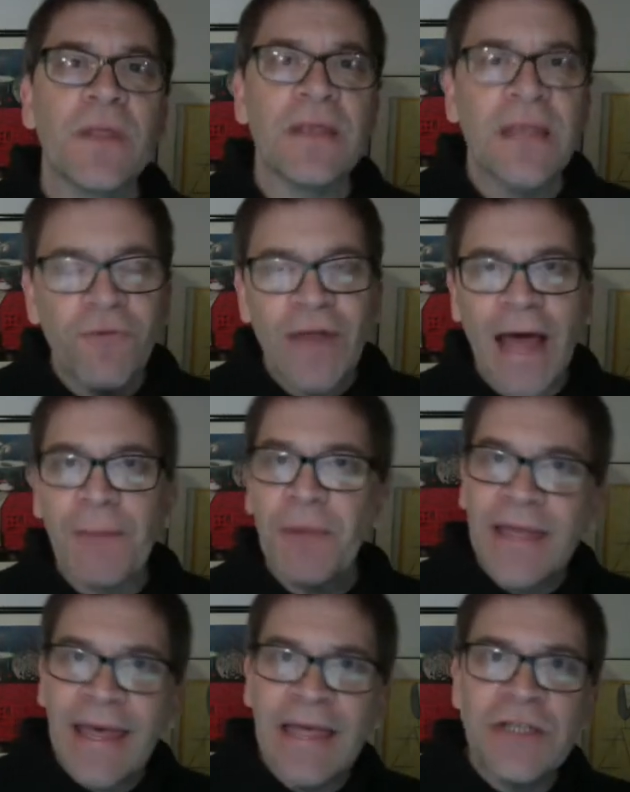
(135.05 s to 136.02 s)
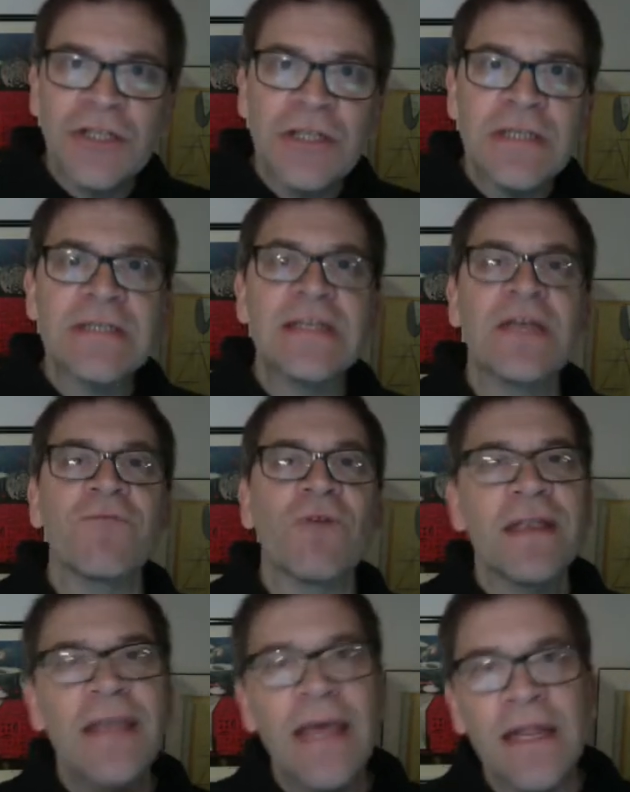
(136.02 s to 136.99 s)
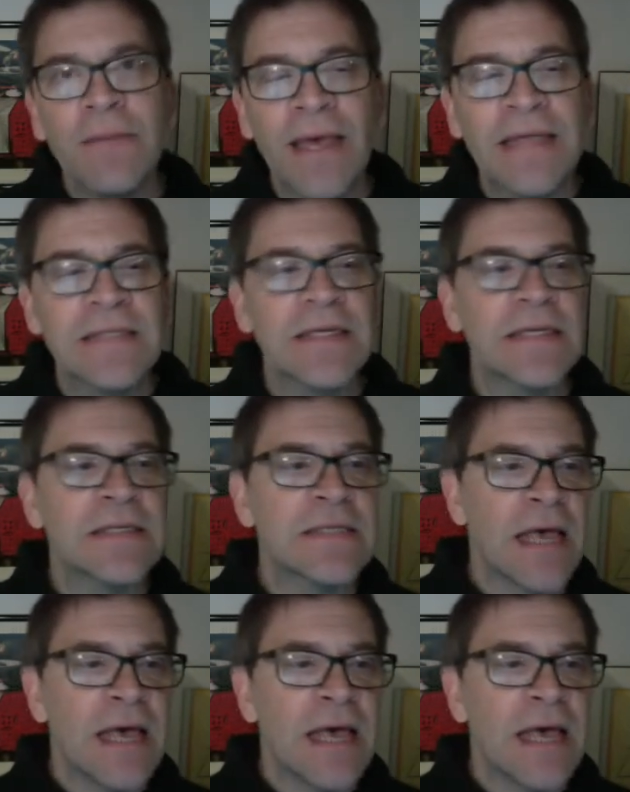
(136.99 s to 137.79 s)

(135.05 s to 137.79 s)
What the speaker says: different applications, different databases,